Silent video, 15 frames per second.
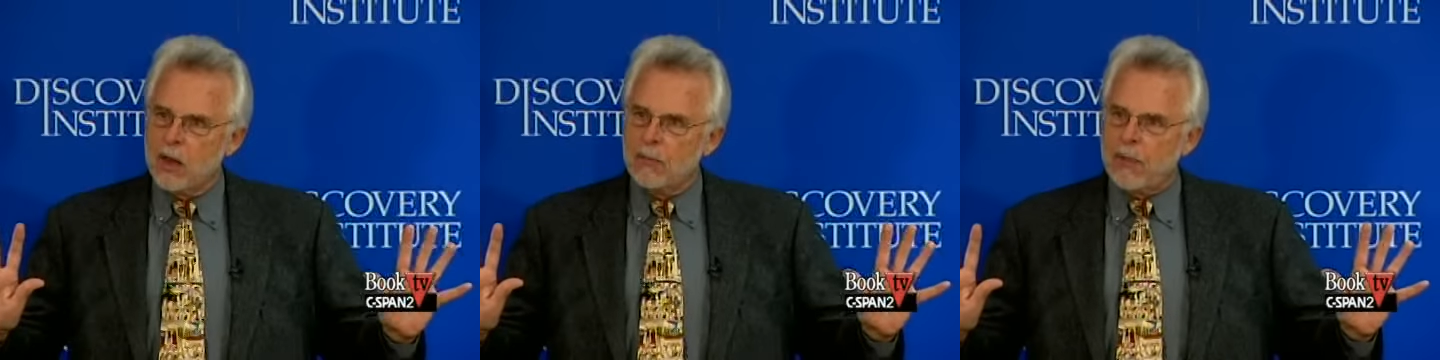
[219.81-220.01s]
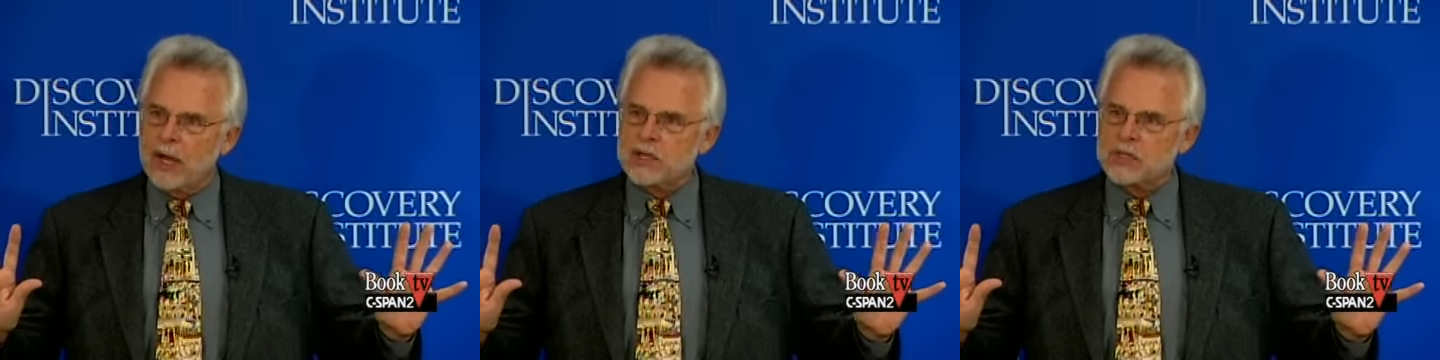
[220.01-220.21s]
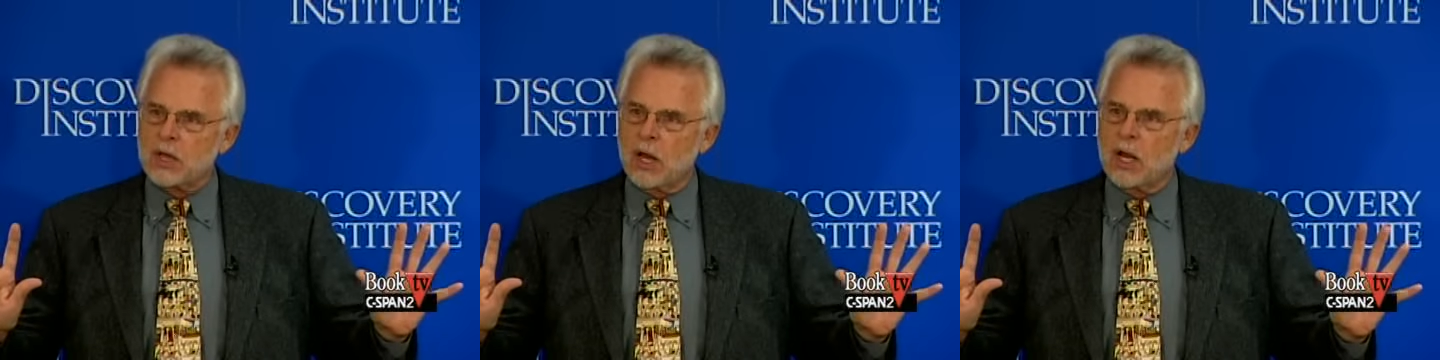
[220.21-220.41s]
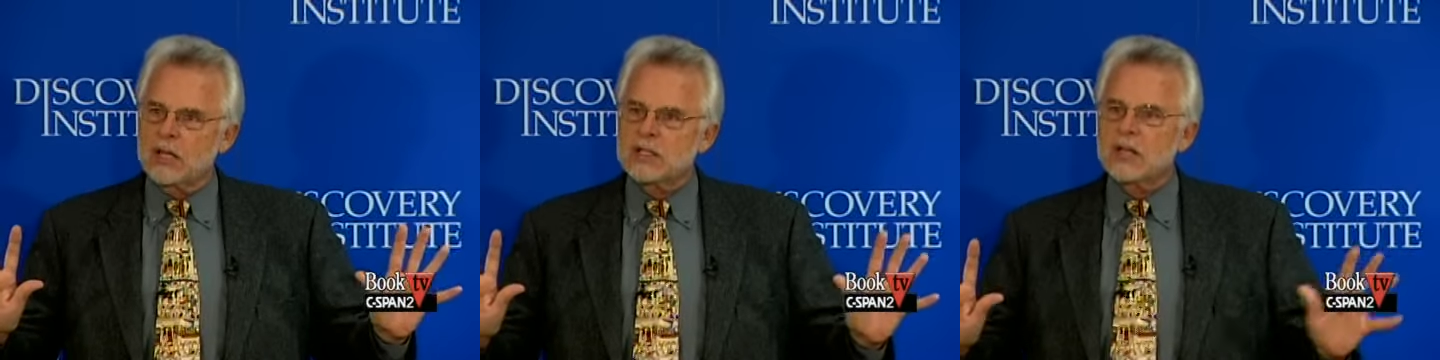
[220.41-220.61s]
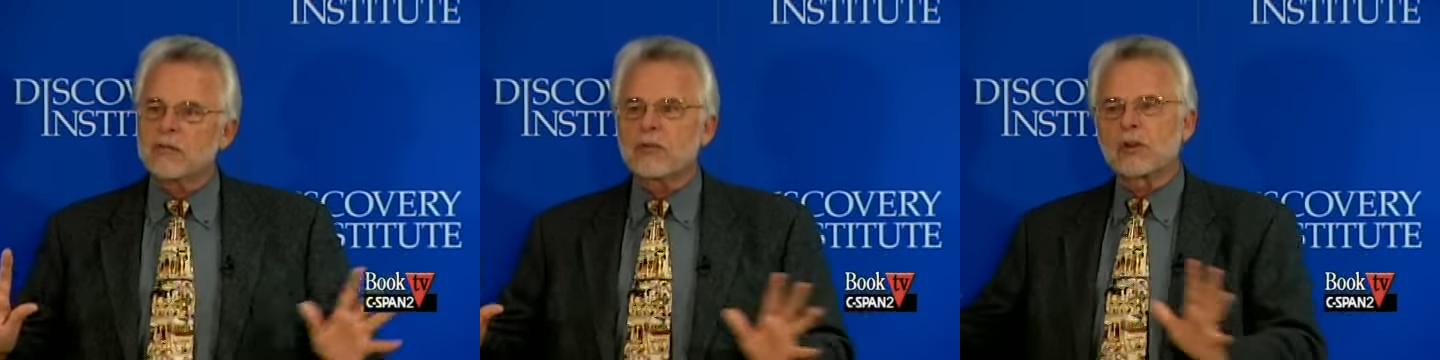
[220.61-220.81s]
based on a
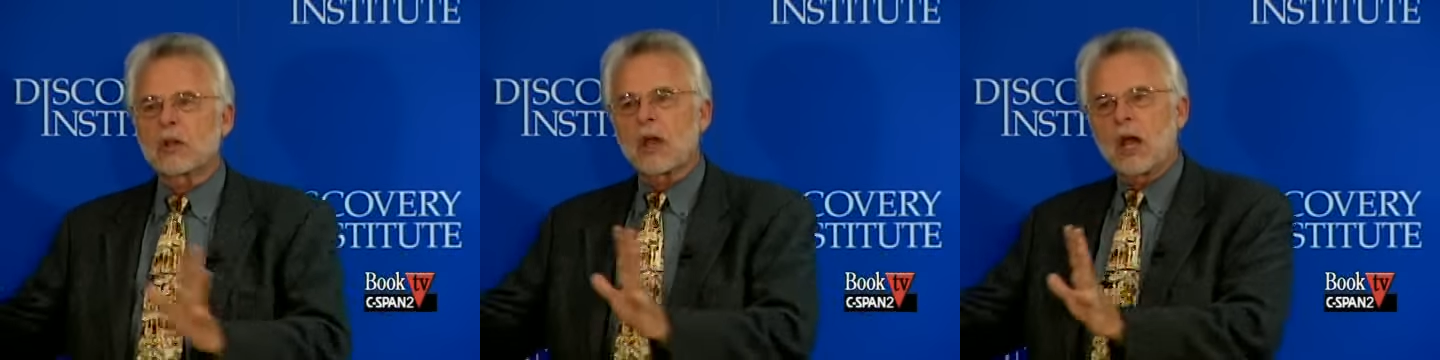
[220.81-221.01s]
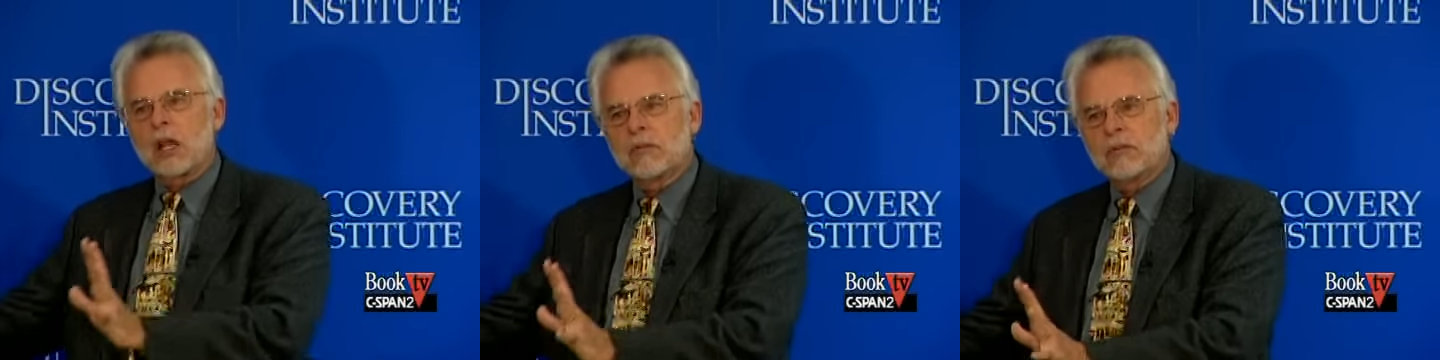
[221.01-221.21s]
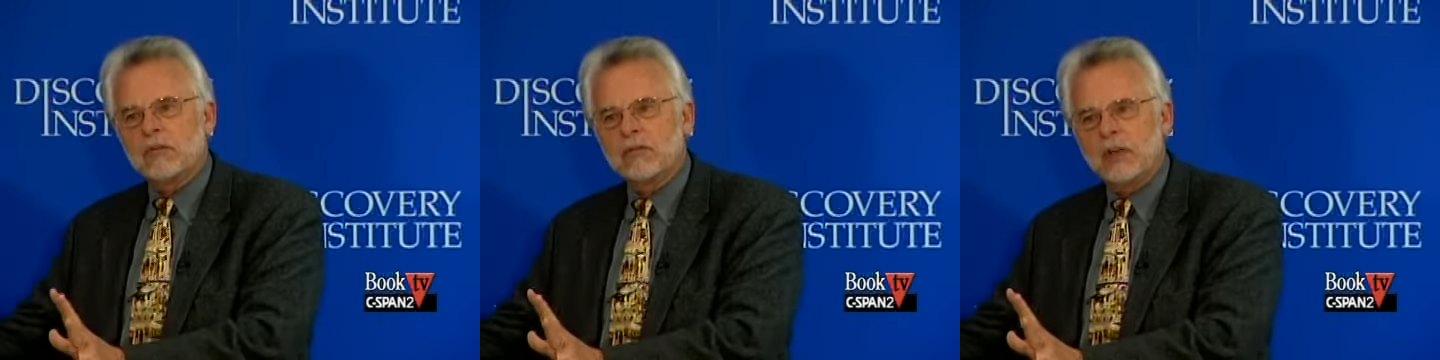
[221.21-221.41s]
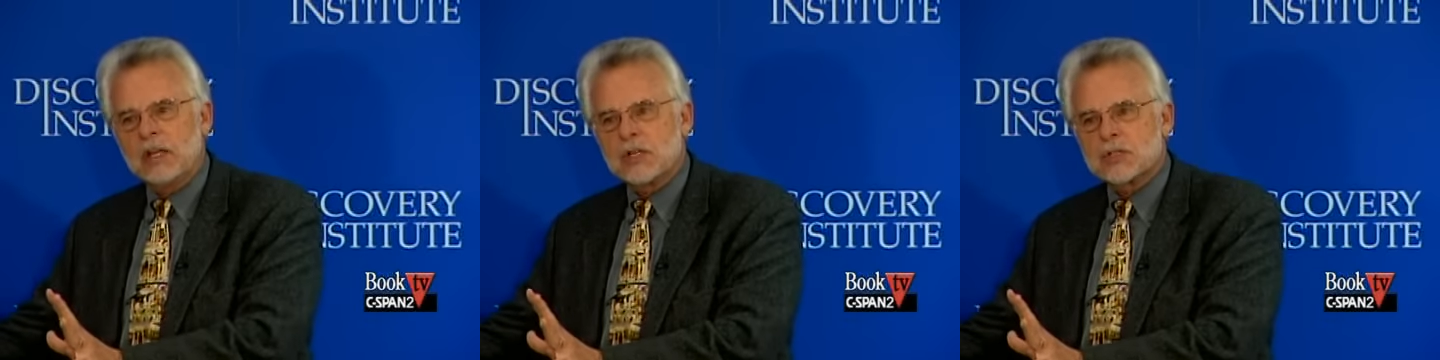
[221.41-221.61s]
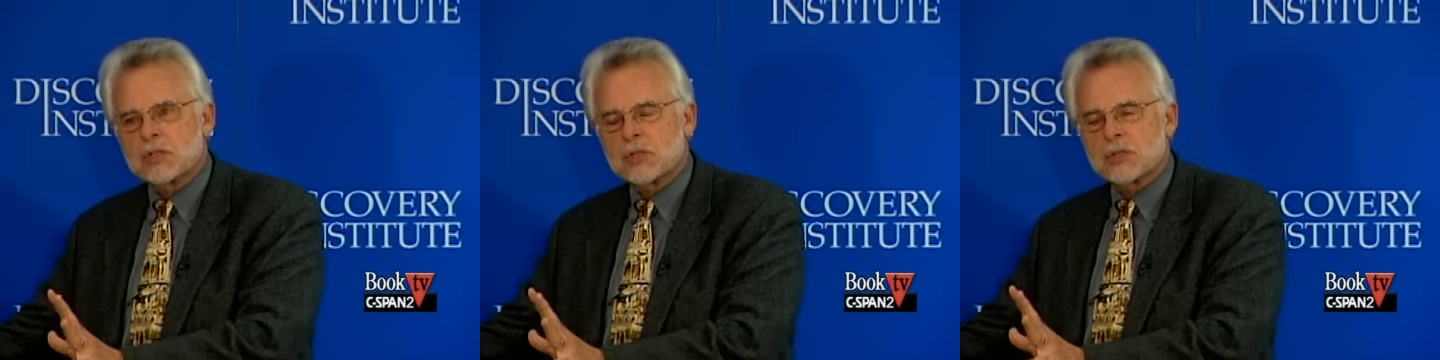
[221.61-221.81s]
different kind of
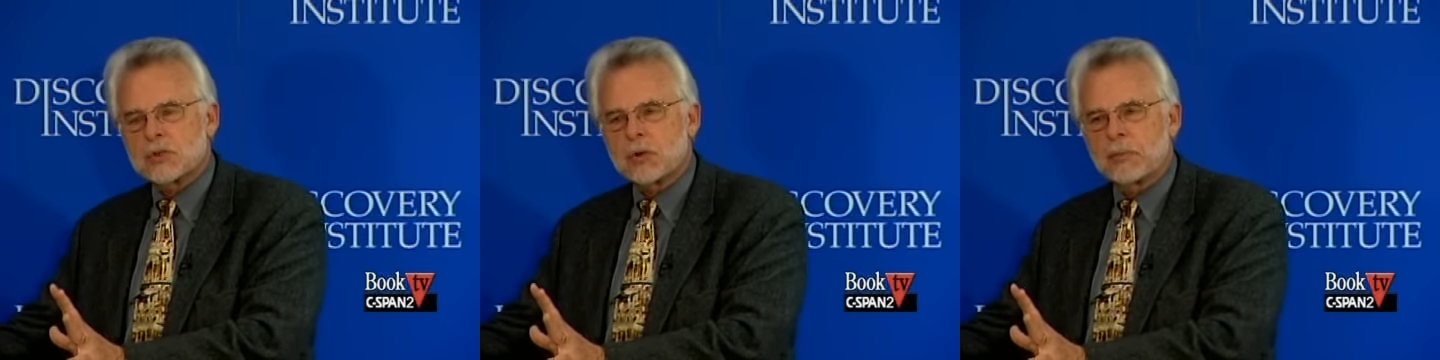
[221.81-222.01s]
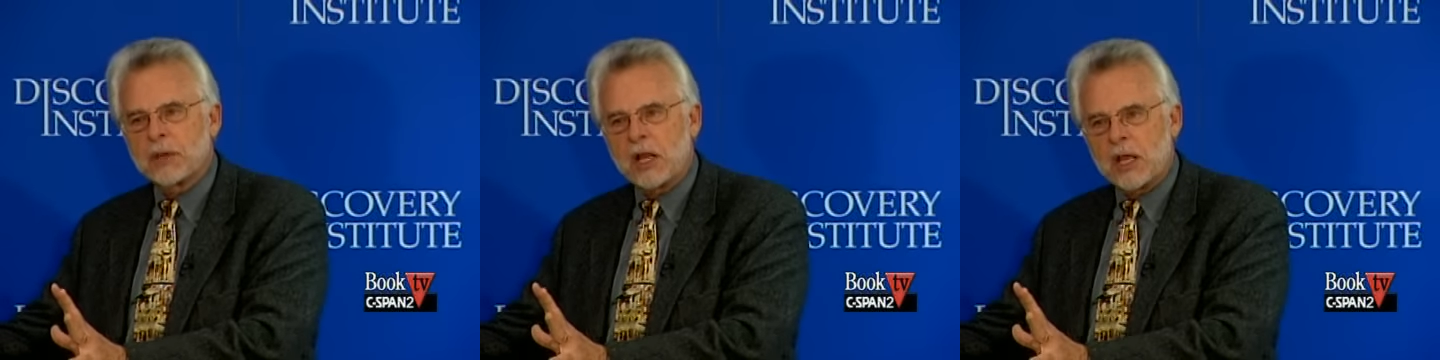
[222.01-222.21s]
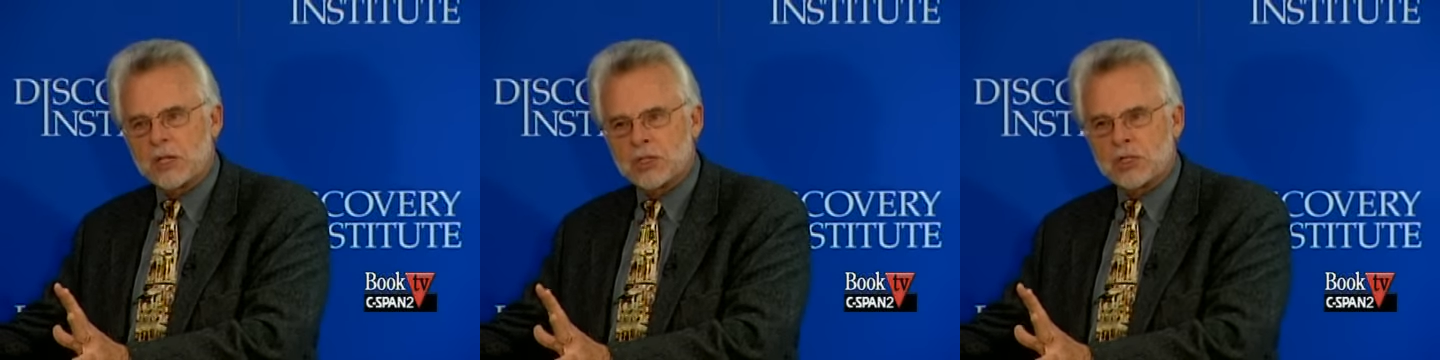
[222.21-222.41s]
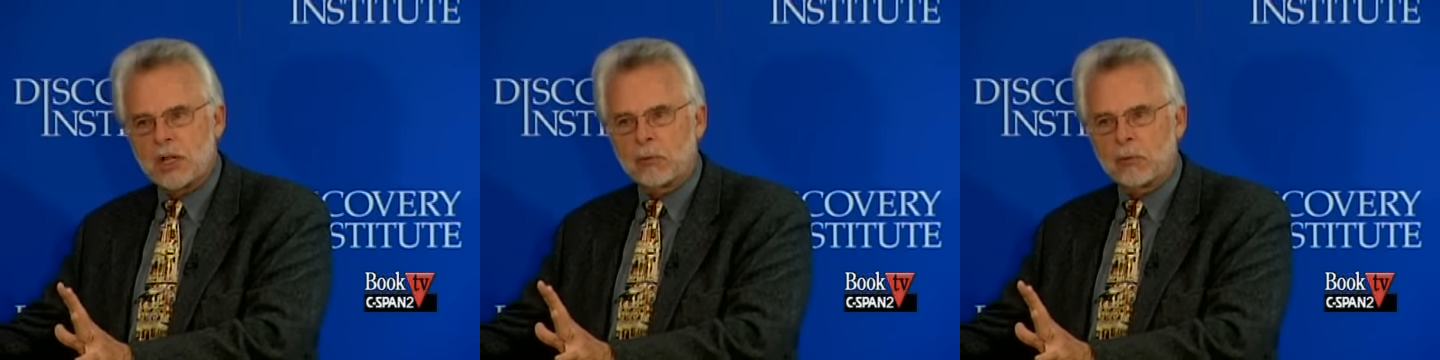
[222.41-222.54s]
invidious discrimination